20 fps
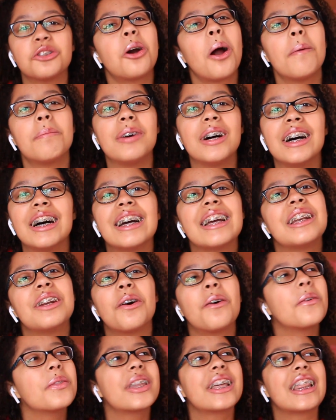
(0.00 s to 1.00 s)
drama in
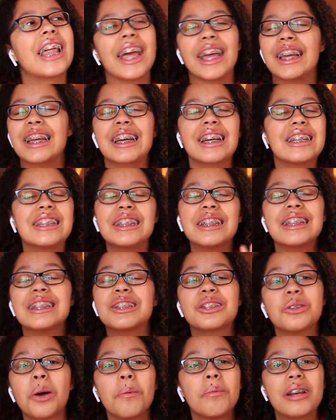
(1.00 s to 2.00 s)
only, like,
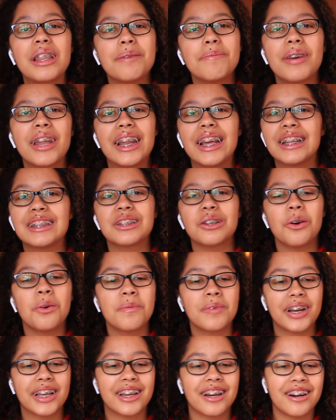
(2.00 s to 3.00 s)
so many minutes. Oh
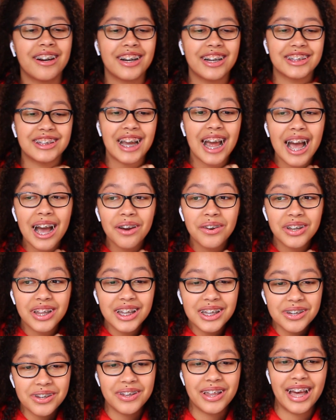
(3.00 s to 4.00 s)
my gosh, how do
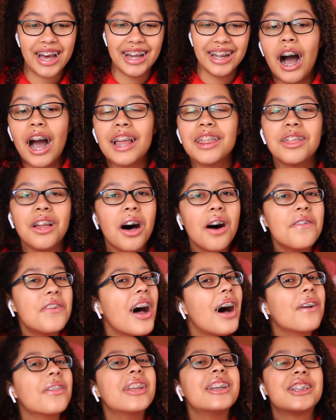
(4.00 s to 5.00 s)
they do that? I love
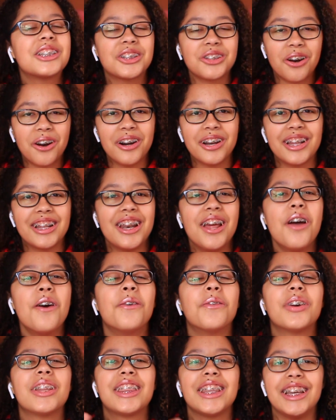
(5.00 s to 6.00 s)
how they started
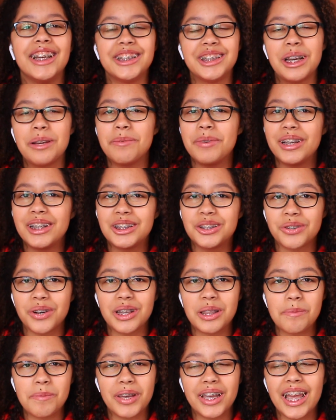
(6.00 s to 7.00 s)
with E J being Troy at
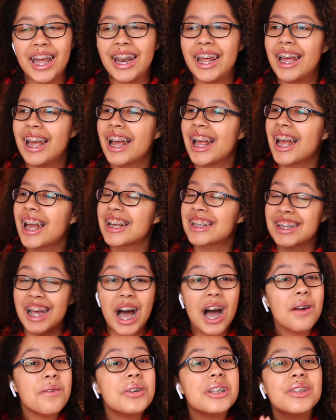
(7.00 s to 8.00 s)
the beginning, because
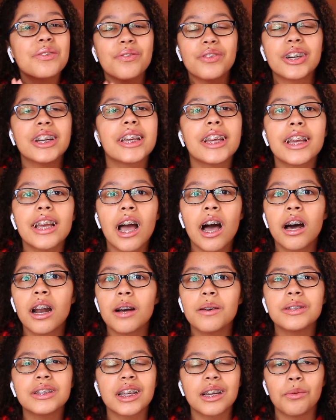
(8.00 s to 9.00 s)
I was freaking out. I
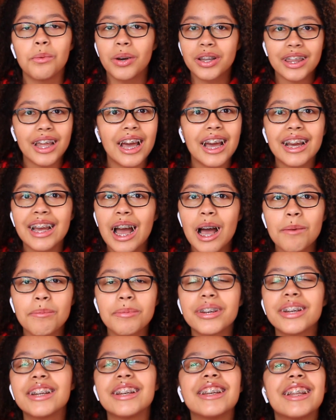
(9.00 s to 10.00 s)
was like, what the heck
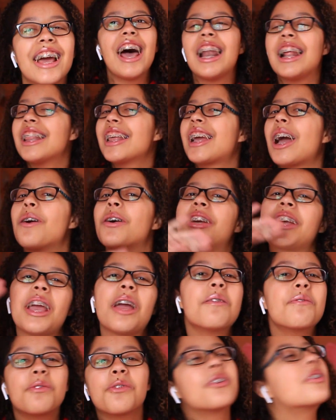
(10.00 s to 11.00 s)
happened? And I like how it
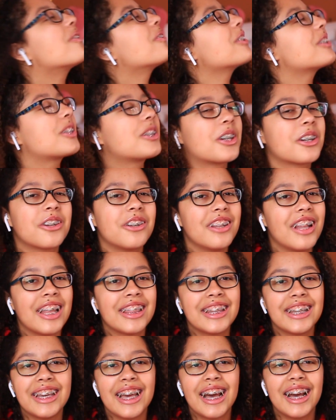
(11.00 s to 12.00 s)
came full circle at
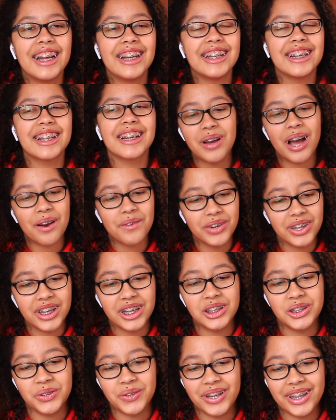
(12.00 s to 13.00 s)
the end. I really
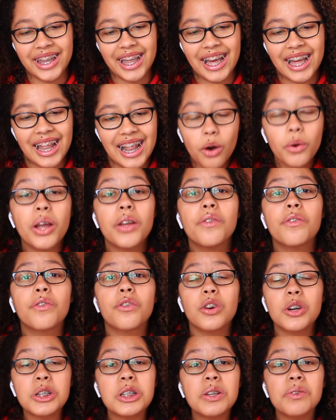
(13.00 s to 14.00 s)
enjoyed that. Okay,
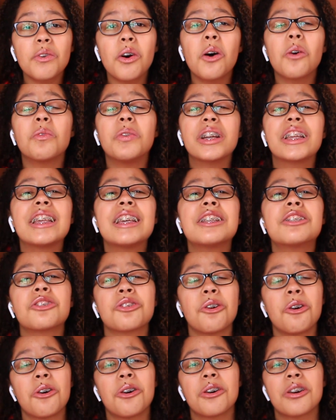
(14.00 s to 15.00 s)
first of all, Ricky's
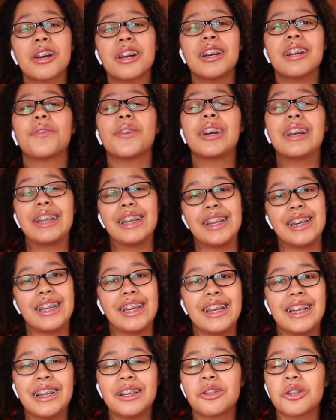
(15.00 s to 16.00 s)
song for
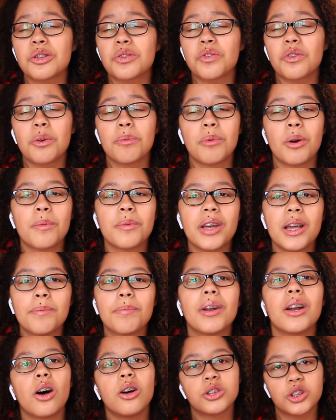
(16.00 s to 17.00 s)
Nini, just for a moment,
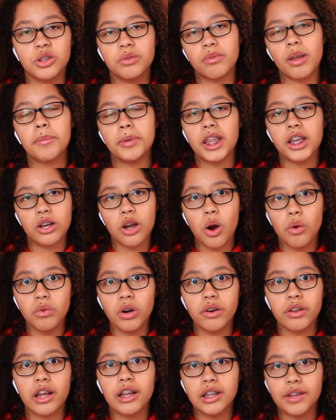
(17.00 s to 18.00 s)
but also, I mean, they
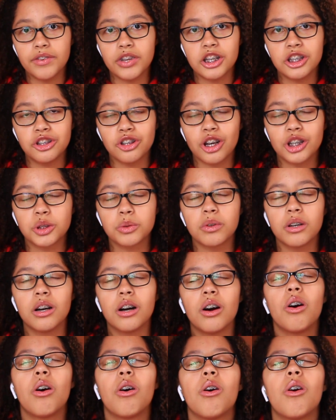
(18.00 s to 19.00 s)
co-wrote it, Olivia and Joshua.
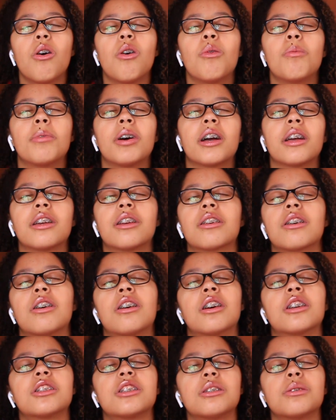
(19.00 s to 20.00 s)
Oh my
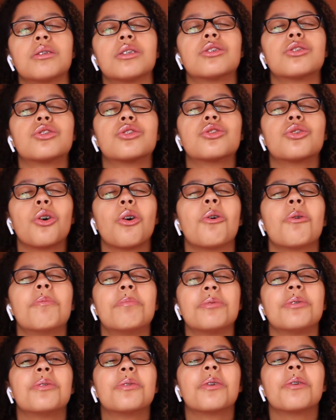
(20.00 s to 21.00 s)
gosh, it was so
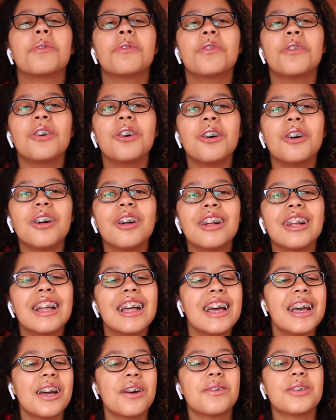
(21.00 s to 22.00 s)
beautiful.
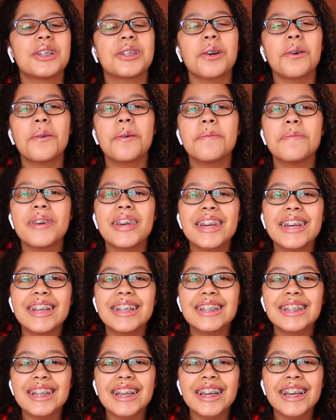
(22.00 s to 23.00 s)
It was so
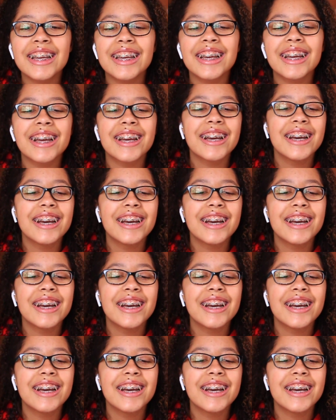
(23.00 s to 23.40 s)
amazing.